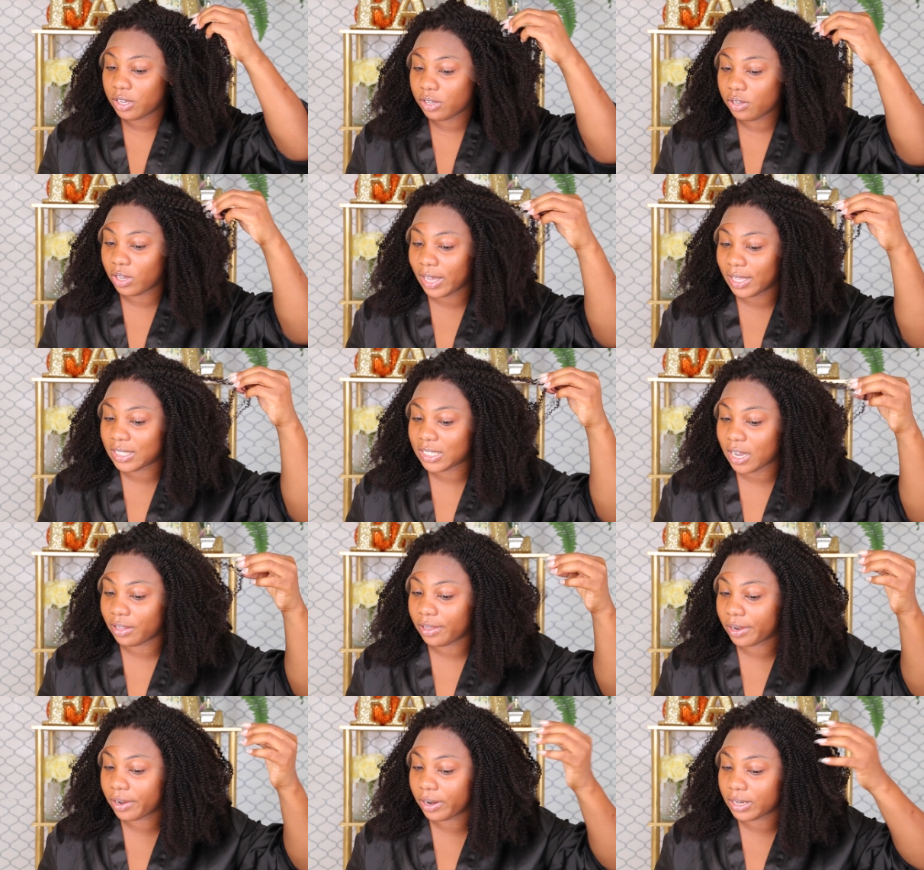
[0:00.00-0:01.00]
You can
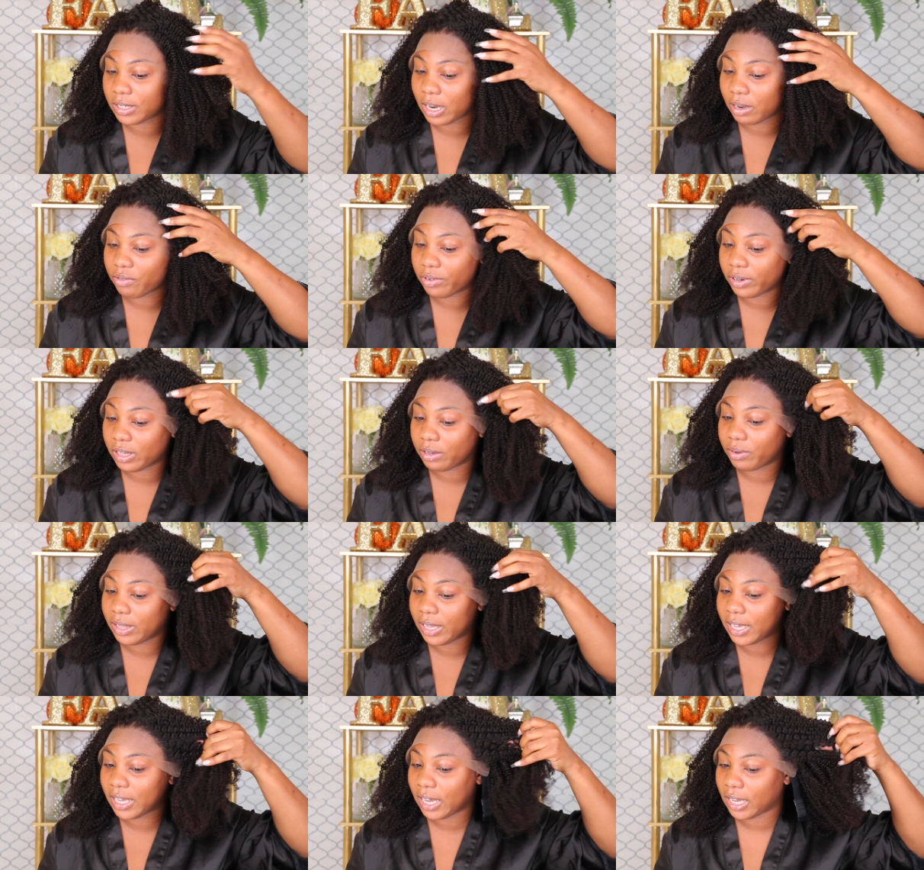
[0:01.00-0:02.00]
tell the curls are really,
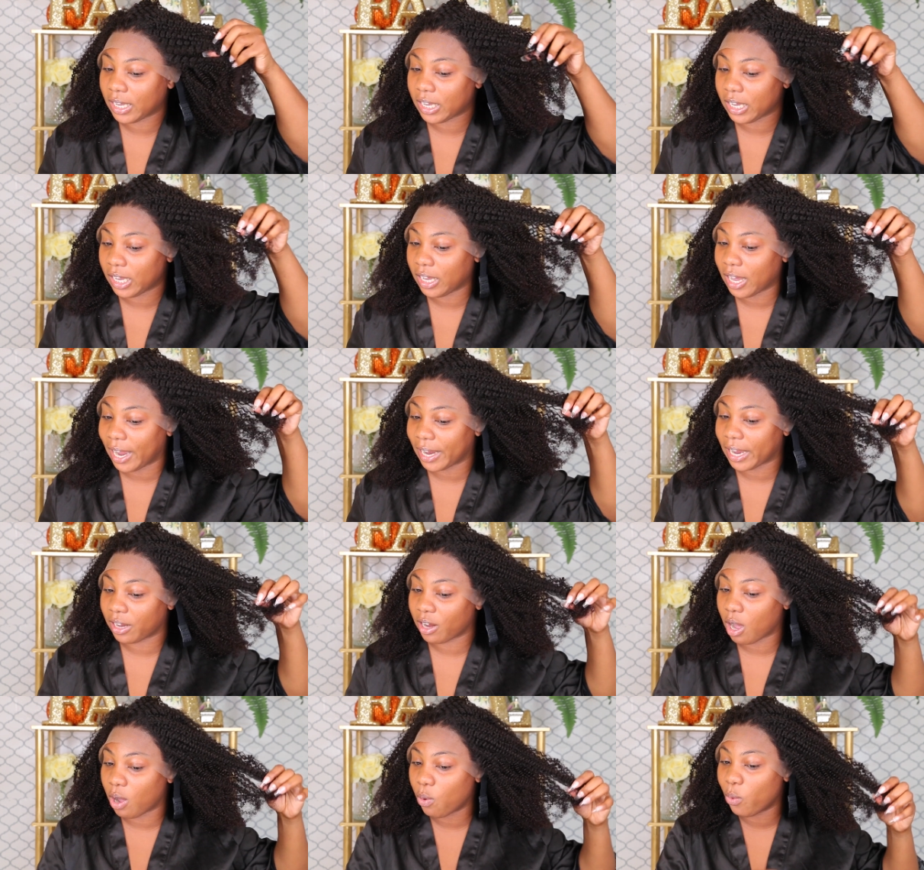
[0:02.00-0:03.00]
really kinky. I
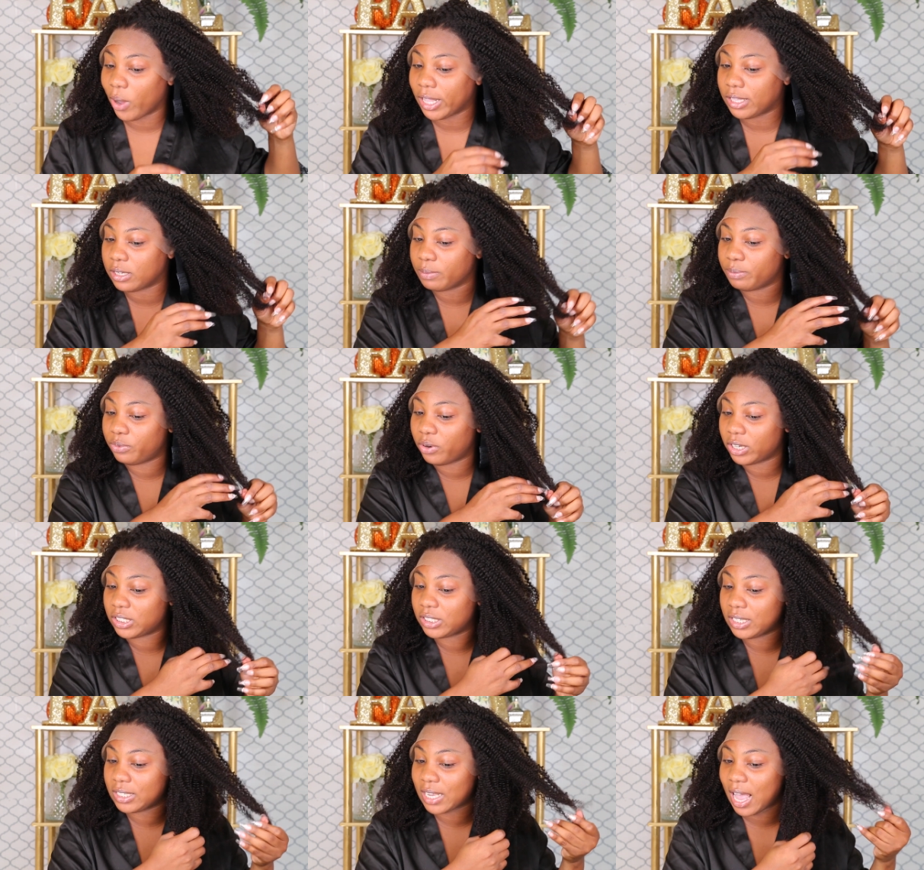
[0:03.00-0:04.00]
cannot wait to
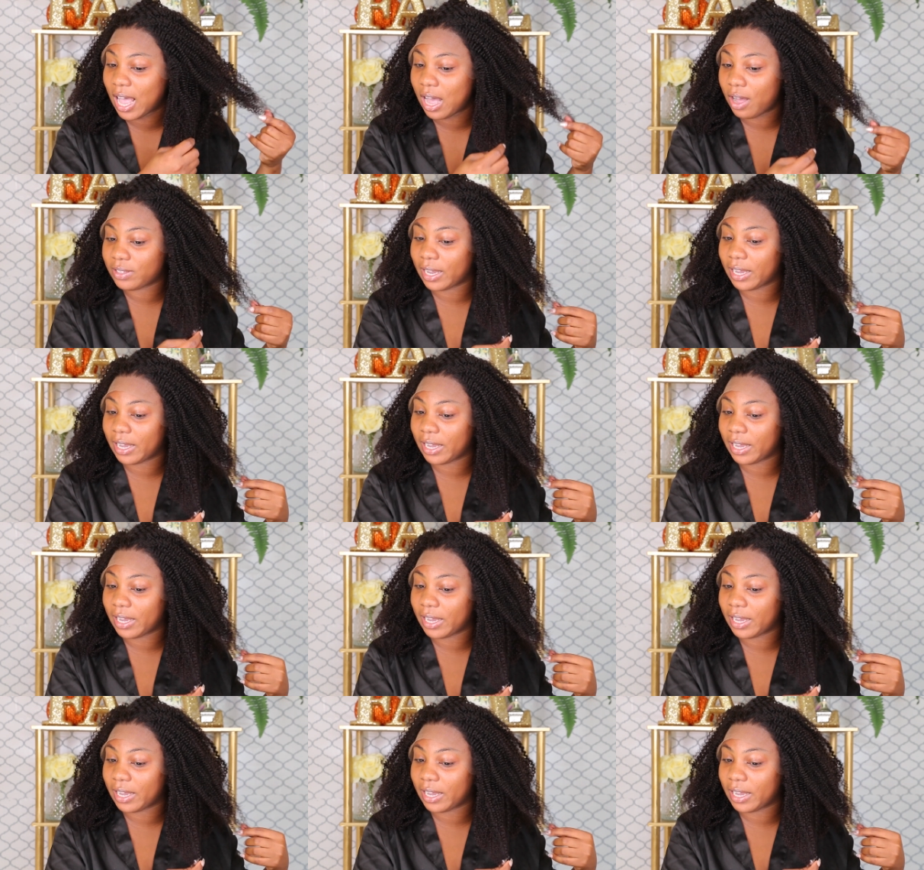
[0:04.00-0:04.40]
brush this out.